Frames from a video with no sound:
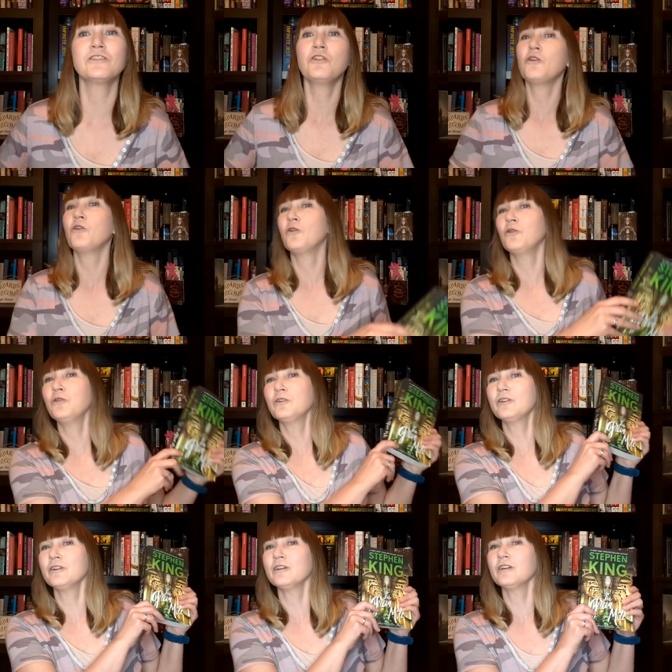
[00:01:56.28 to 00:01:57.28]
the
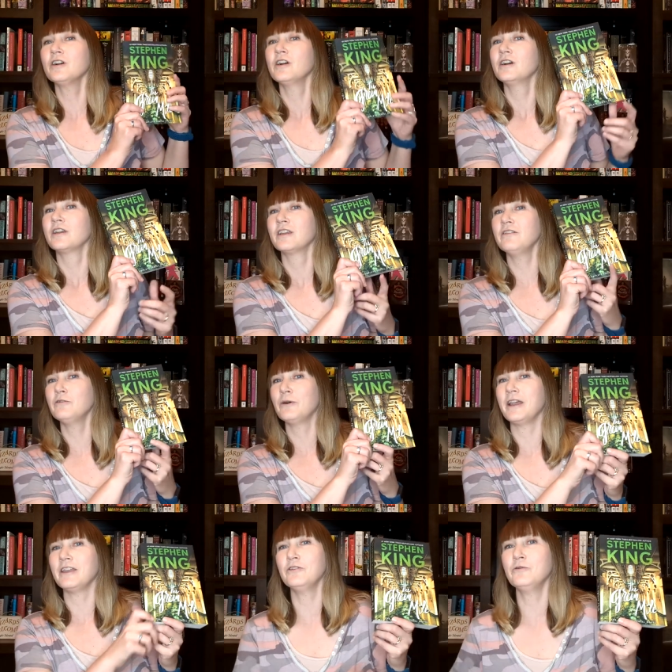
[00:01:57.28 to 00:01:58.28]
horror
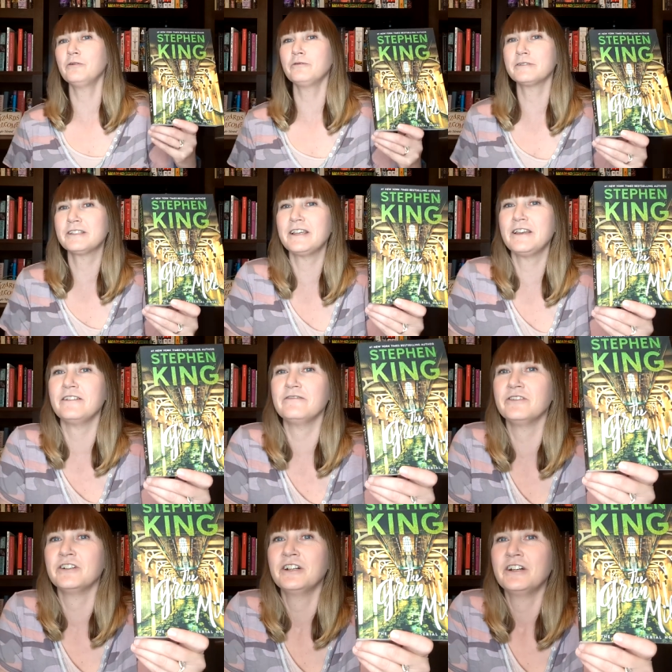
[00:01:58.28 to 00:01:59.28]
giveaway, you will receive
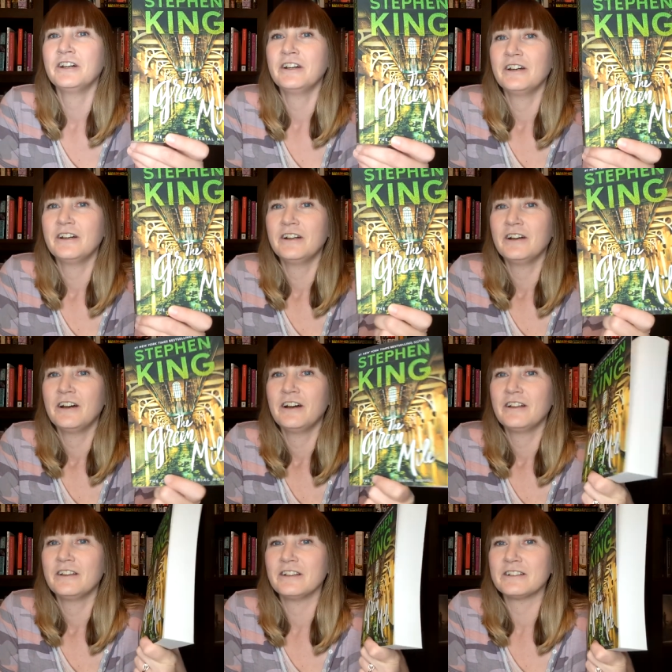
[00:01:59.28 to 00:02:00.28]

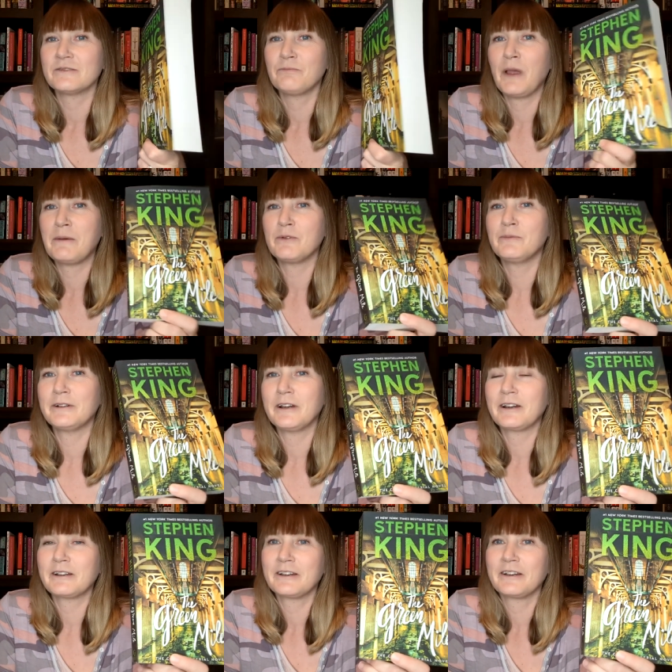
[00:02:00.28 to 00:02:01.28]
this
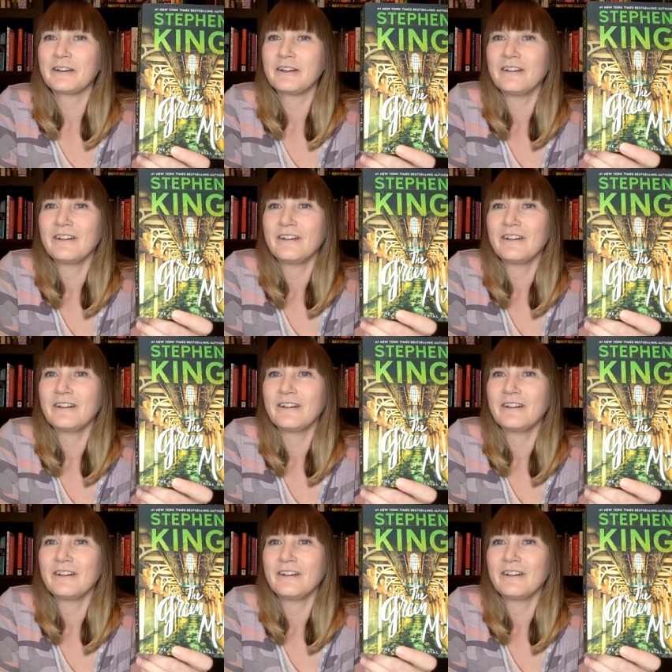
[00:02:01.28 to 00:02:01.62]
paperback